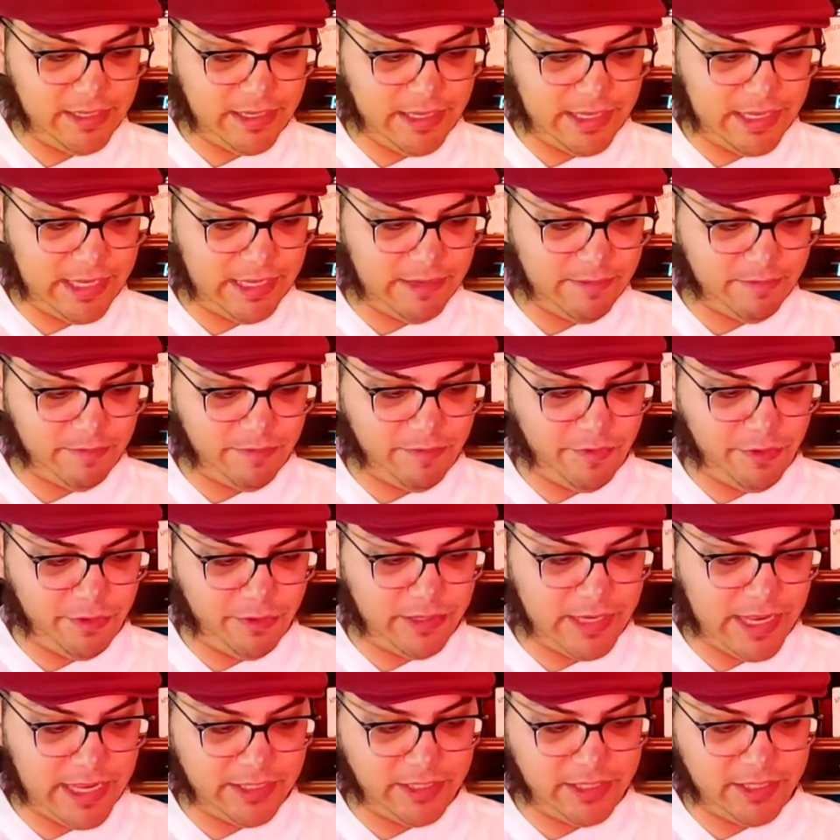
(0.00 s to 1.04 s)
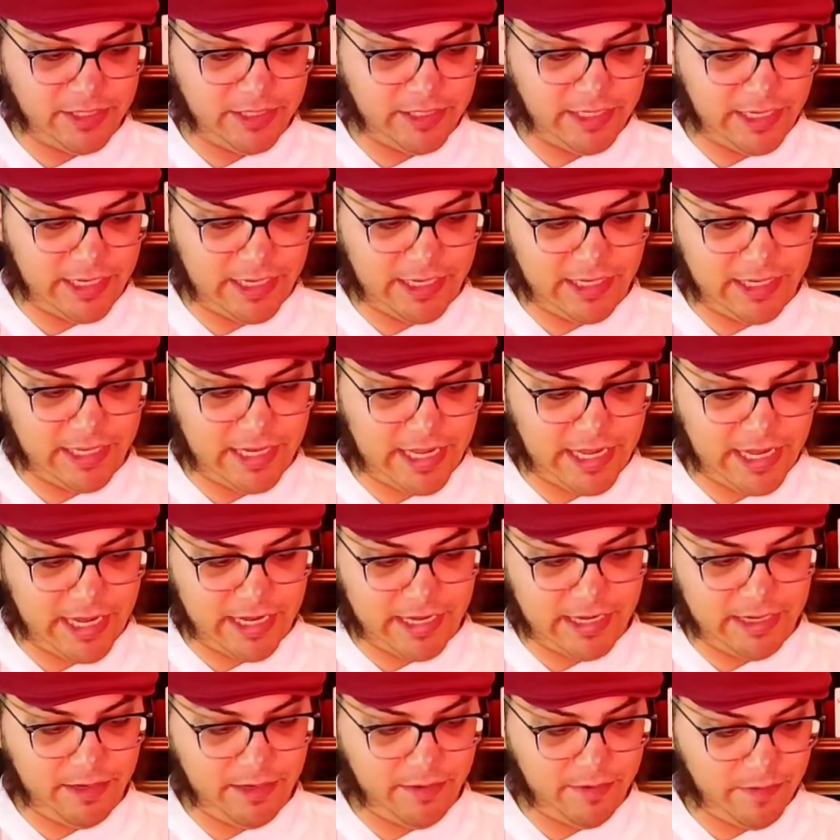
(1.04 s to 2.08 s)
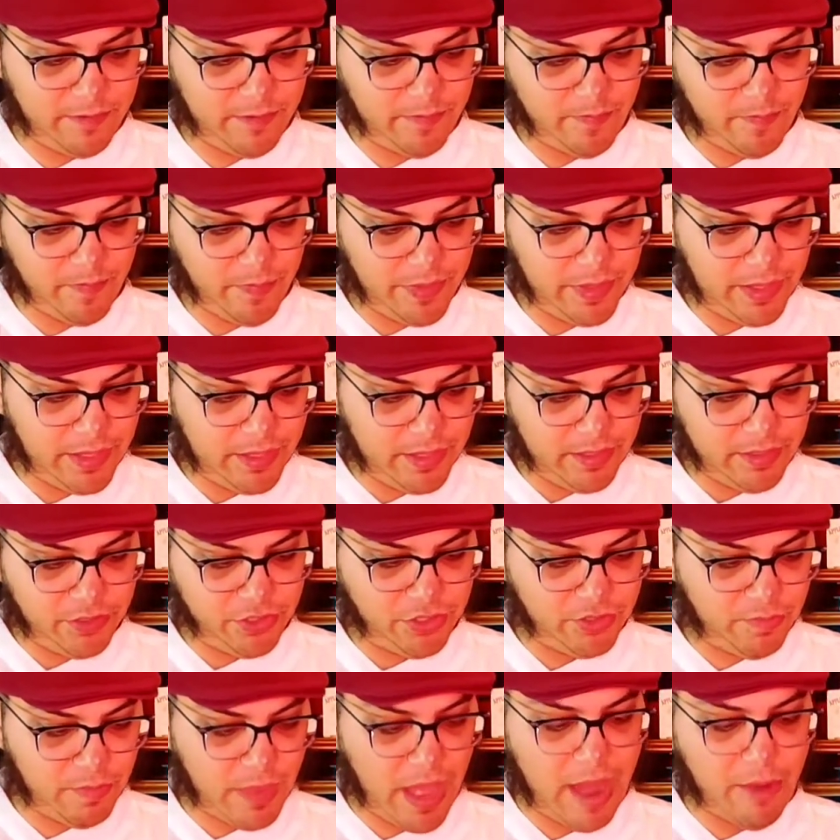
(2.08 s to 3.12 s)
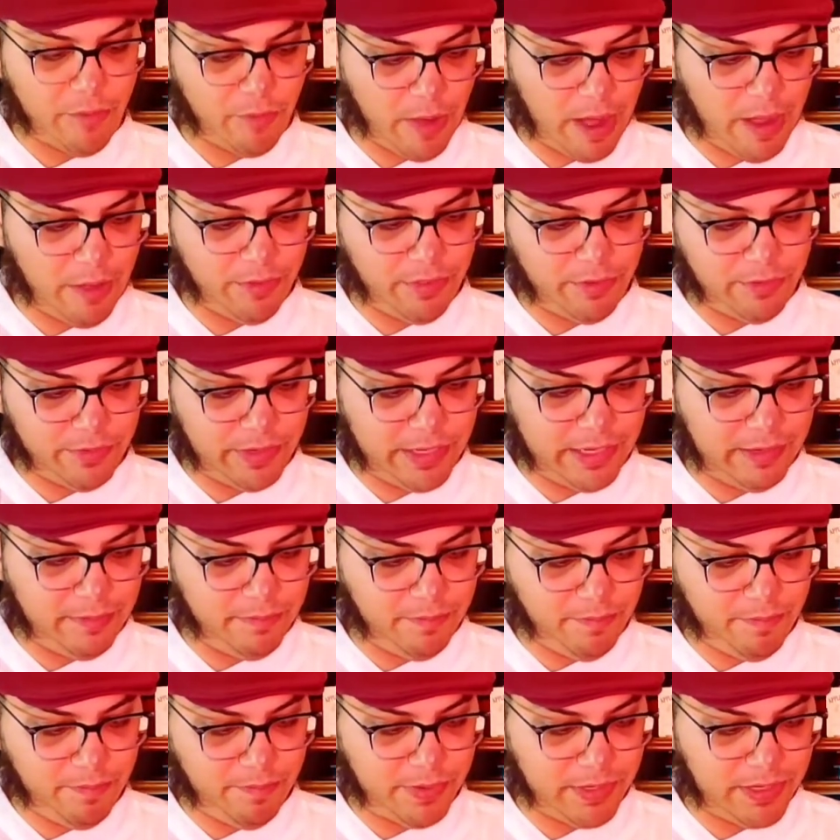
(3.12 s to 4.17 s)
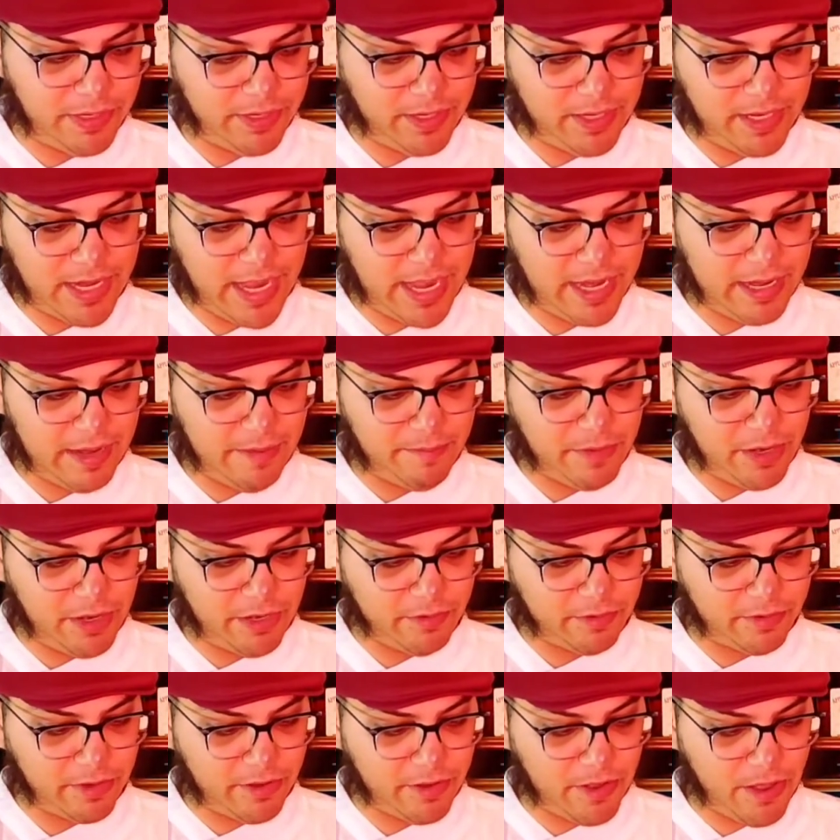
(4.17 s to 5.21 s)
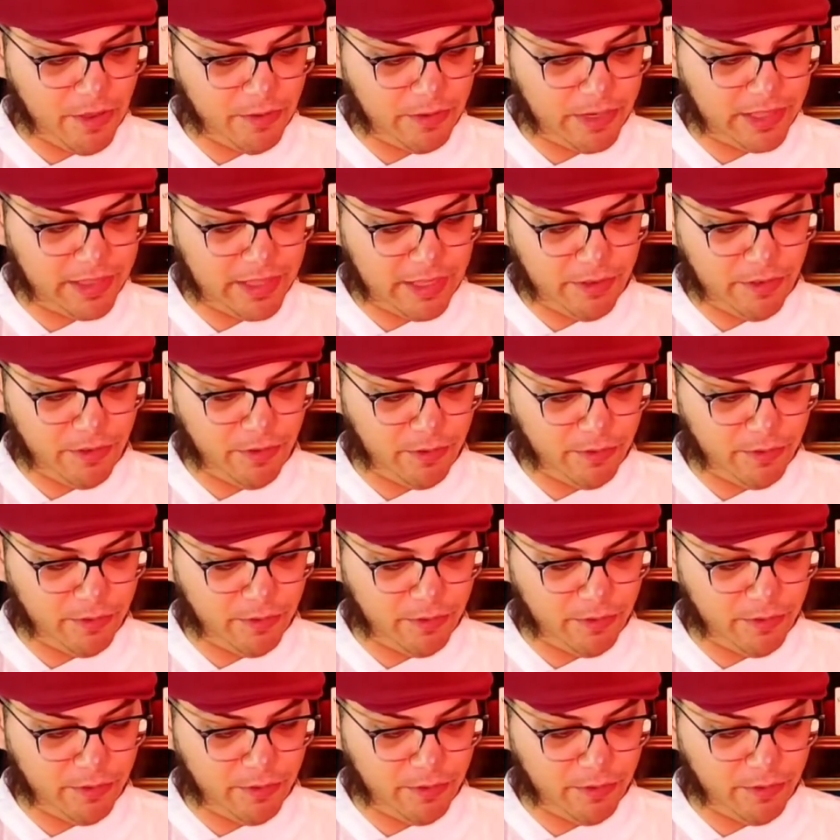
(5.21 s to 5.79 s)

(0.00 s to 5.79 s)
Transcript: A few dashes here and there around the rim, but I'm not coating the whole